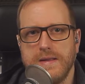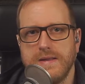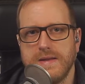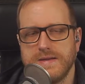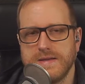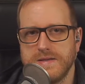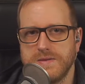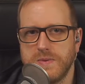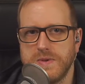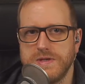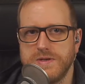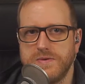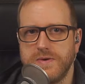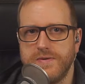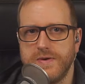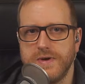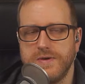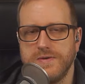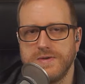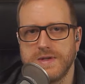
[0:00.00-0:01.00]
this is Wheezy
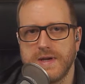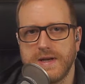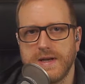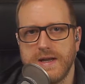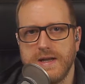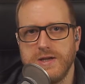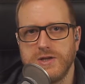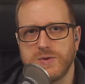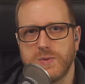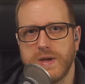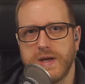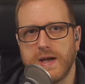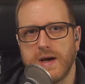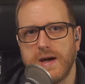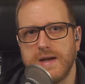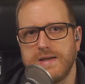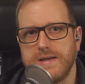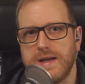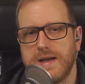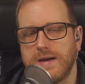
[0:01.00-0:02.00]
Reviews, and each week
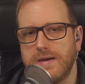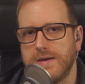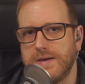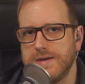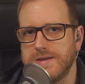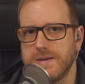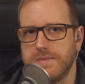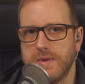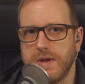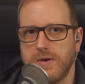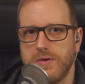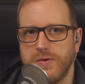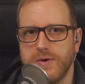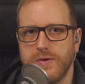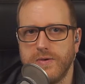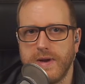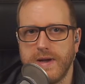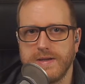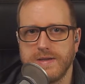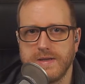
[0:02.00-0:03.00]
I take a look at something audio
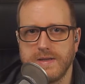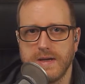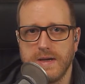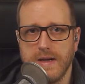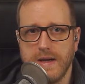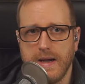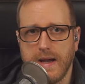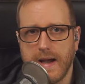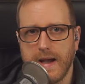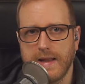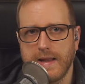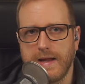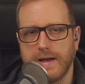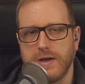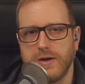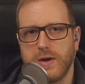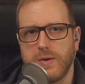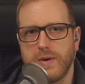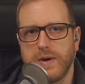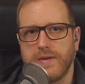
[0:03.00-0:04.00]
related and let
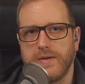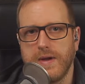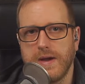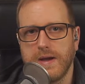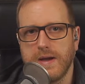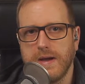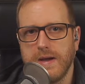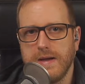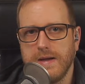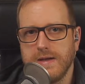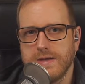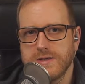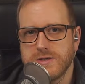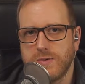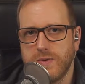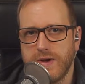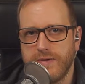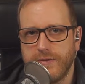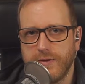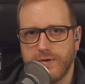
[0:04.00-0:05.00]
you know what I think.
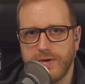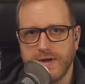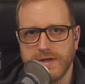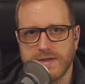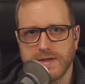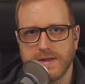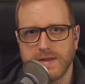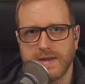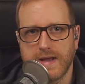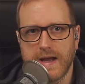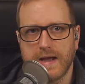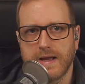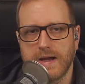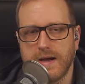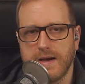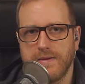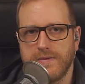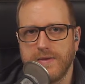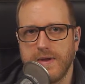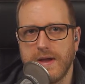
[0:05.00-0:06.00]
So if you're into that
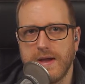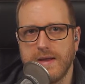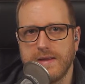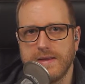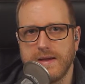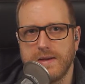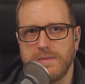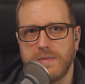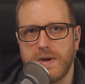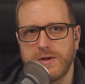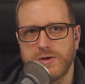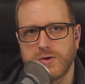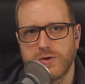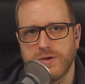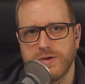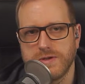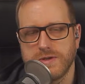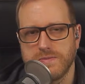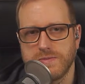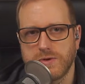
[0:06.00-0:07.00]
kind of thing, then make sure
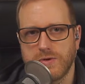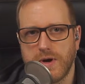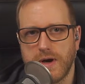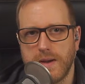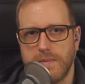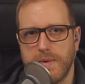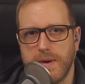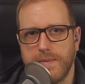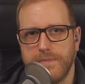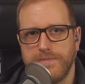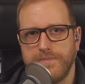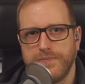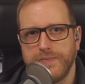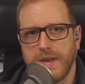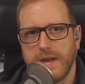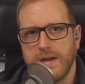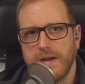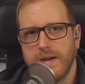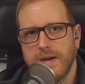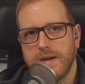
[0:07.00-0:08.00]
you subscribe.
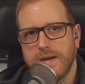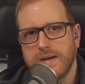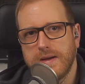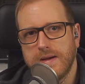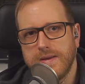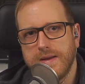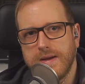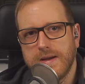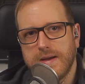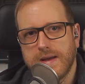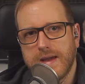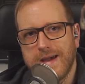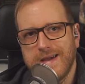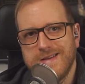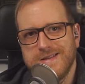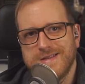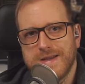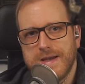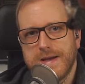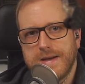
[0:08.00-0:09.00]
Now the
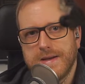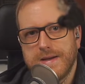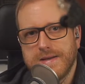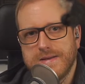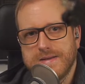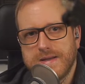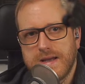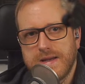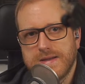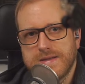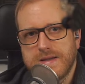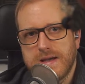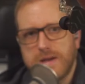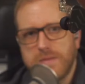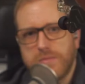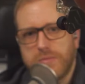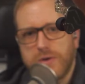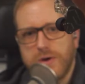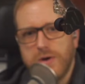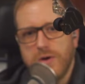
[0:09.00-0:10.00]
KZ
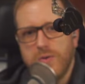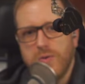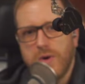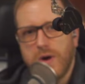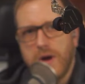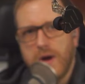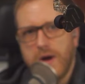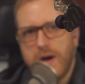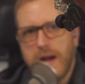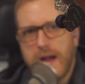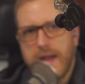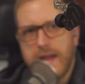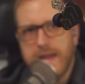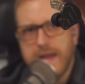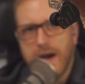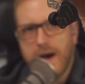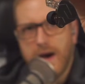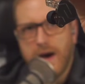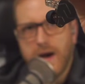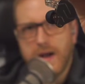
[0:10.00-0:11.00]
ZSN Pro are a
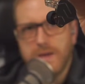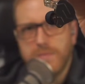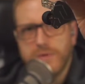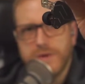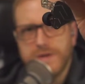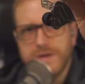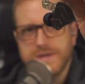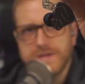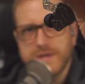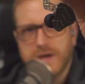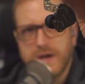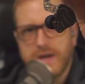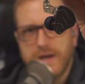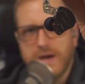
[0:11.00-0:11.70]
hybrid design